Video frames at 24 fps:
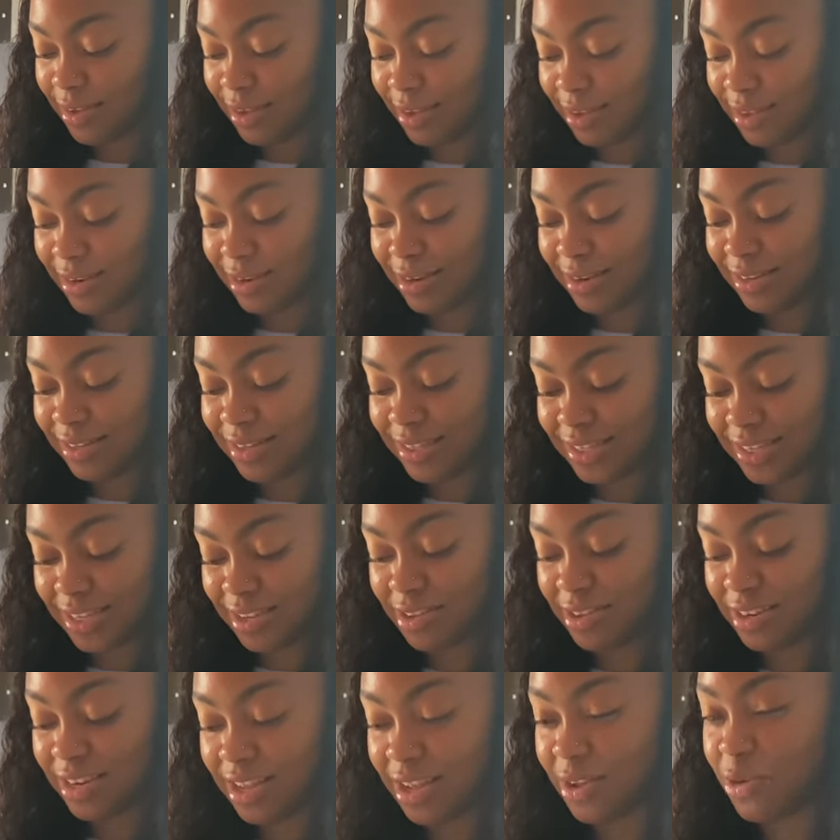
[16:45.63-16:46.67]
And then it's
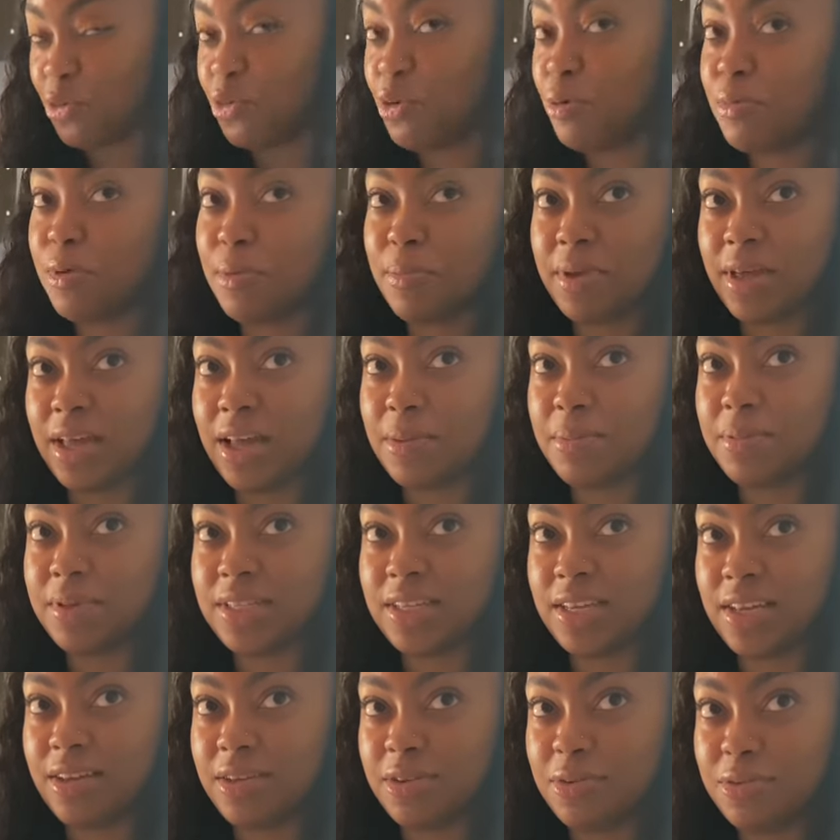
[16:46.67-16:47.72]
about like open up your
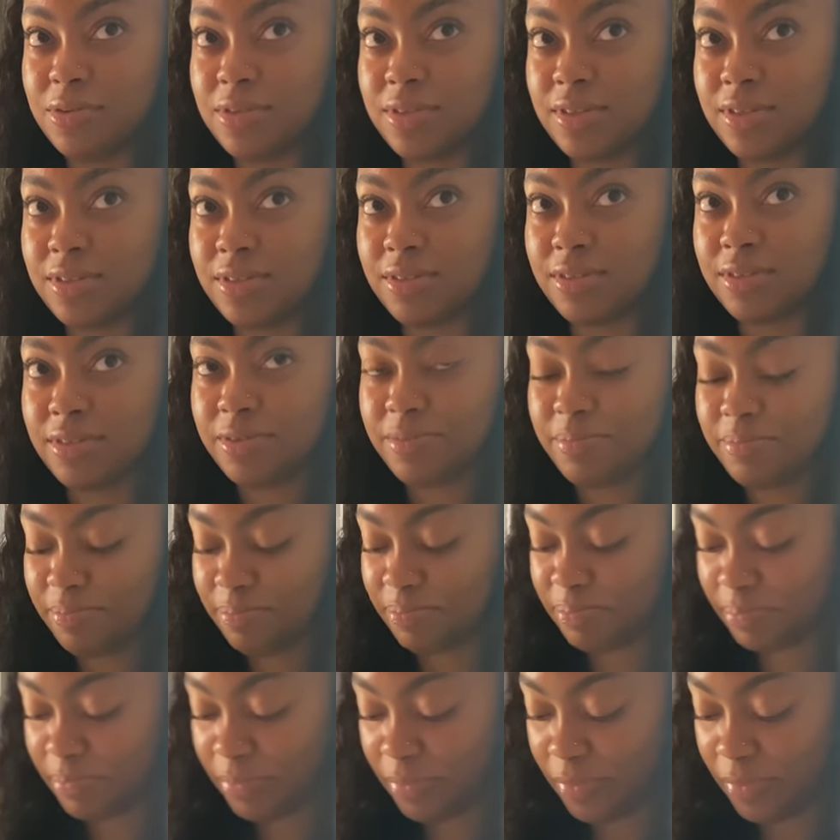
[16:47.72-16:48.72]
appetite, do not it? Yeah.